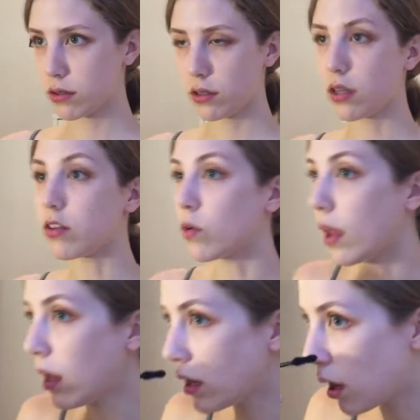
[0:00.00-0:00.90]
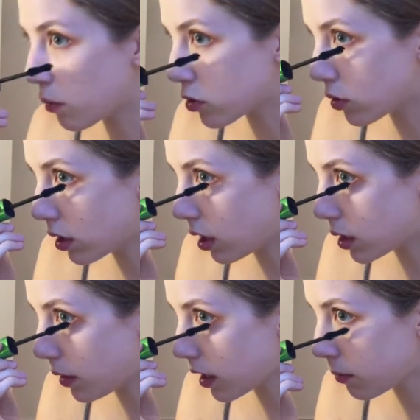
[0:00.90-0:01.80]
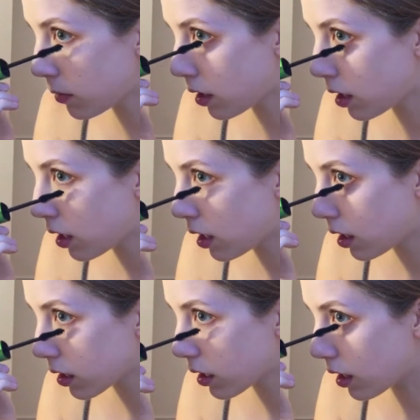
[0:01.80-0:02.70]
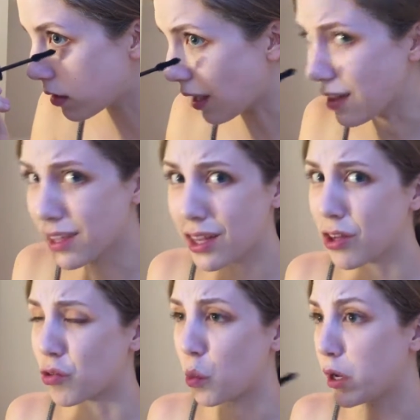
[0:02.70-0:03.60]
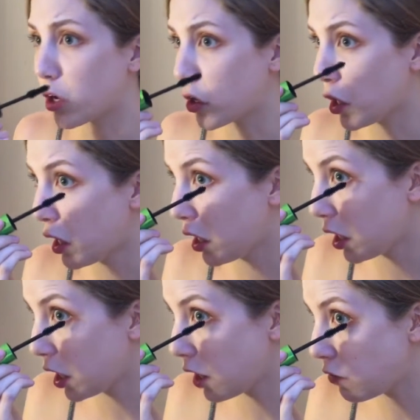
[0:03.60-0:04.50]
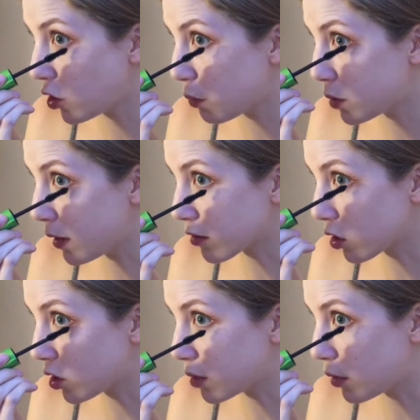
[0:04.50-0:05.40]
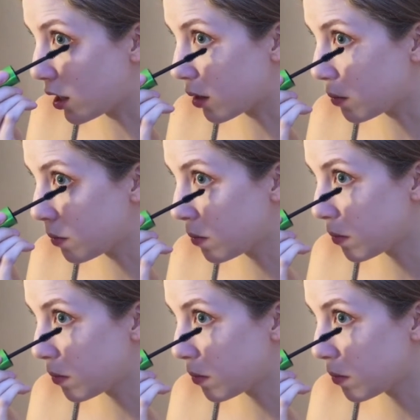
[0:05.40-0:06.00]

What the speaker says: That's okay. Now I'm going to do a little on the bottom because I think it looks weird if you don't put mascara on the bottom.